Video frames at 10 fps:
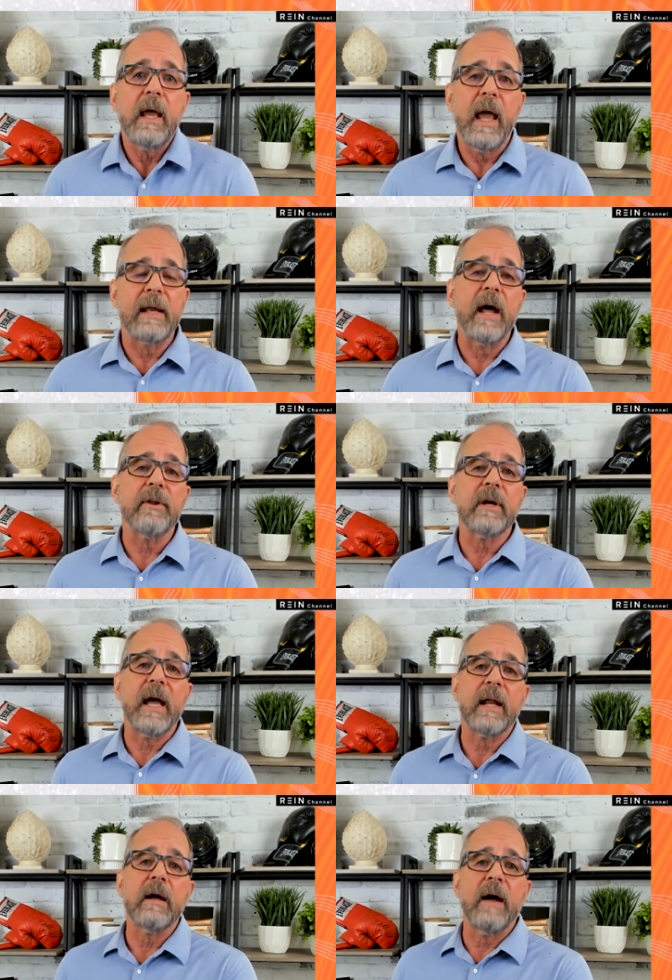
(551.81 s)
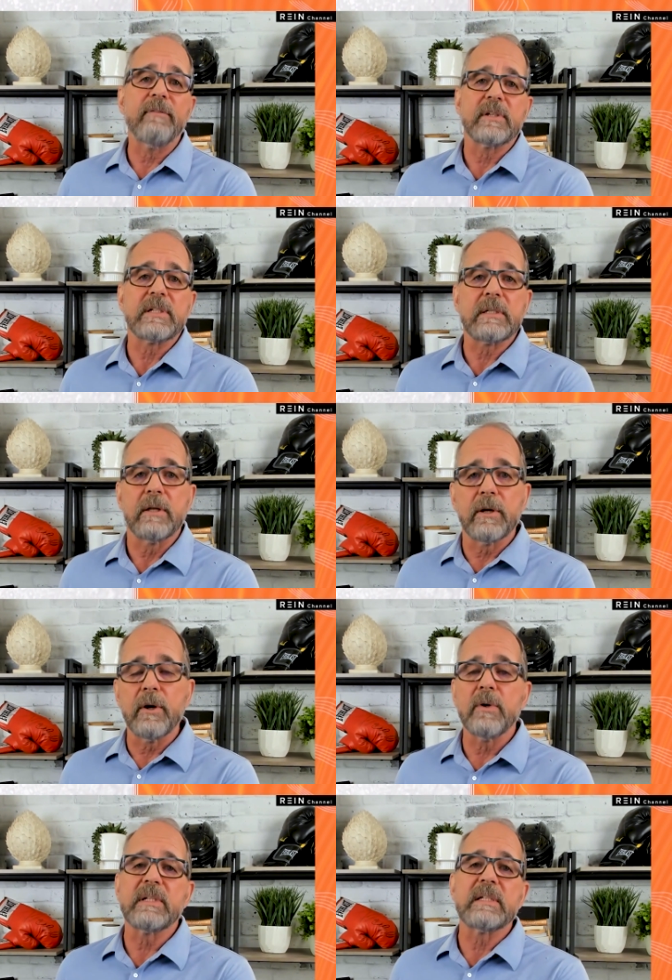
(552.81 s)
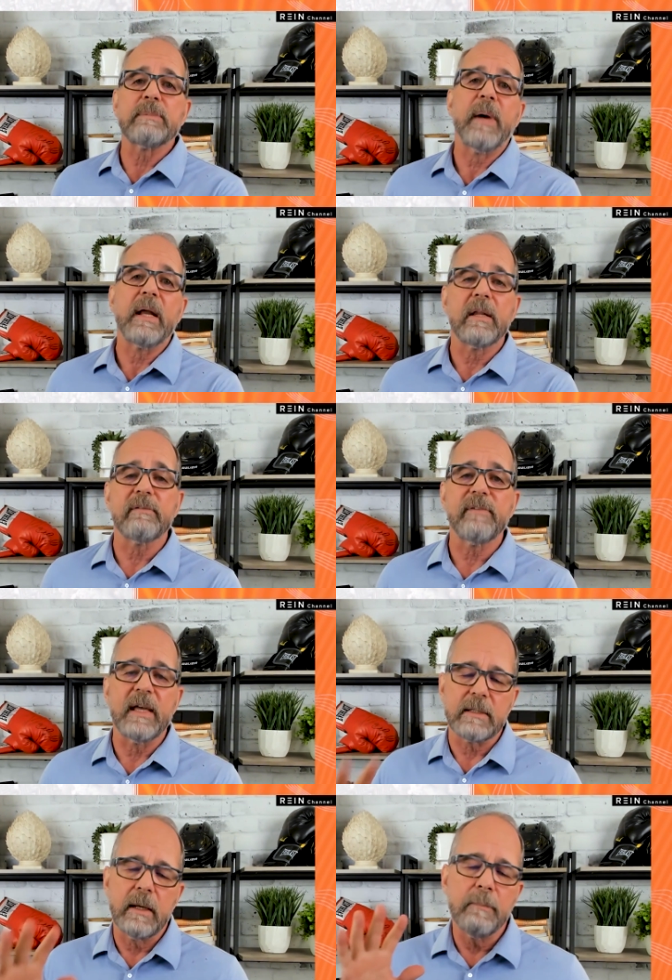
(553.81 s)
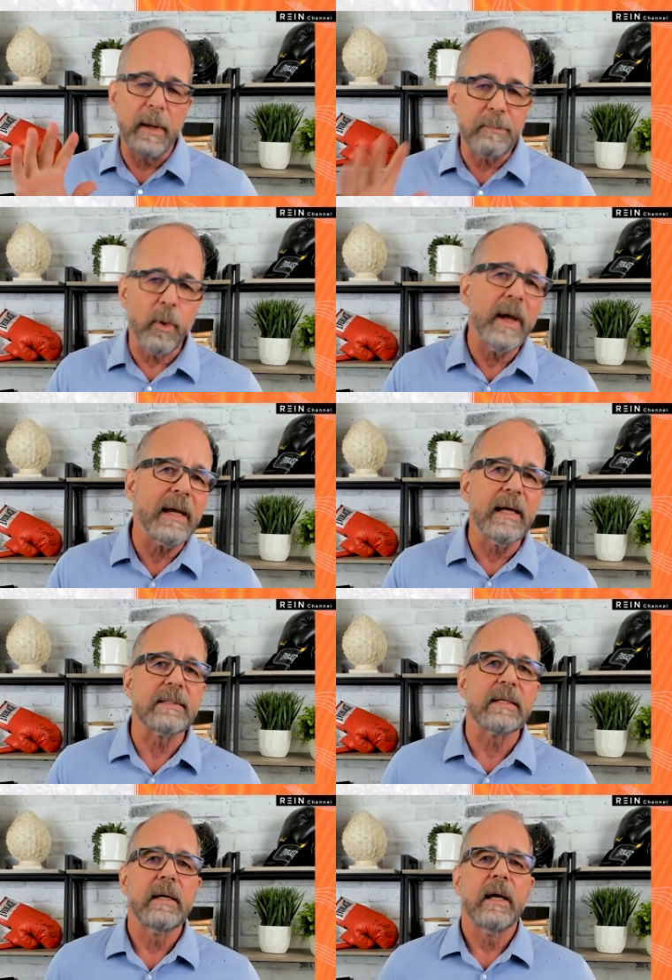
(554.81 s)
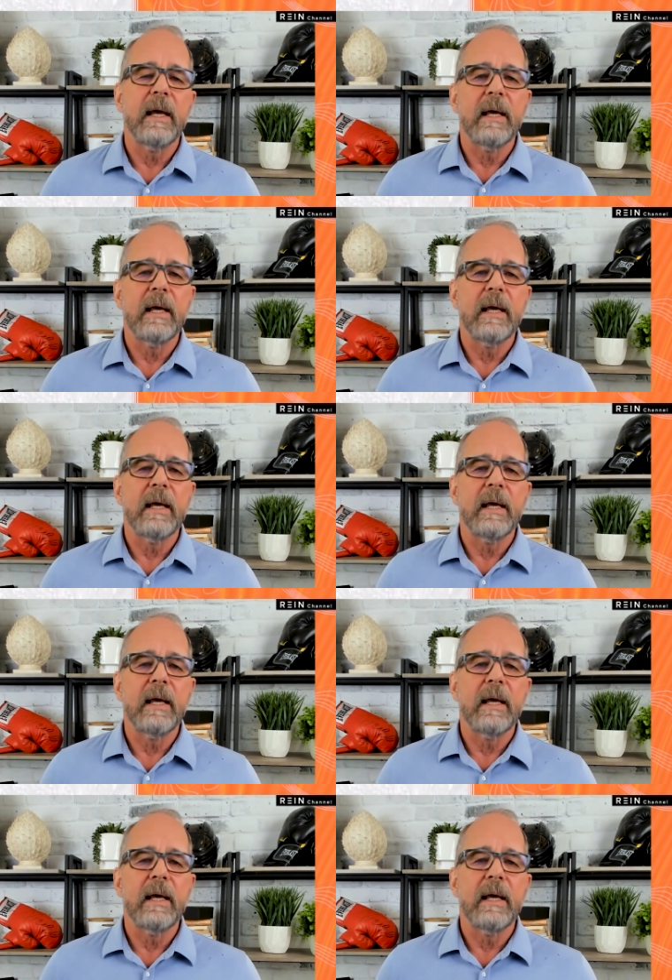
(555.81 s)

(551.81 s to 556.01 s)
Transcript: And now they're cutting off their, their nose in spite of their face. My point is,